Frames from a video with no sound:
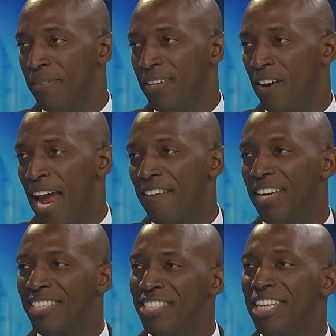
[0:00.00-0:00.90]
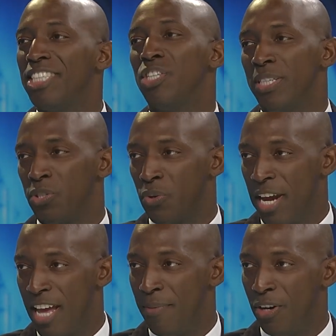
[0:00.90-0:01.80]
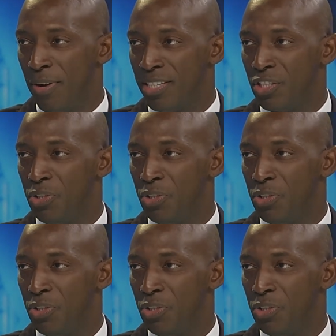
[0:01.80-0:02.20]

or having constituents who are immigrants.